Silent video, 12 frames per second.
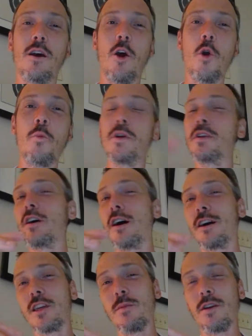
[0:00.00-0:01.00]
open
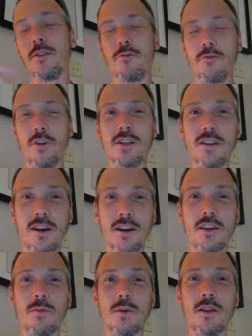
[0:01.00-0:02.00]
documents, read
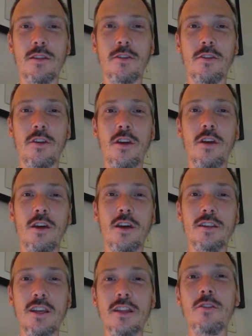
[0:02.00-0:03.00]
documents,
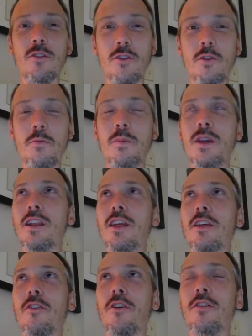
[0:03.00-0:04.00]
attend Zoom
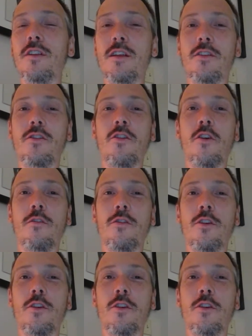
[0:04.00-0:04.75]
meetings, all that stuff.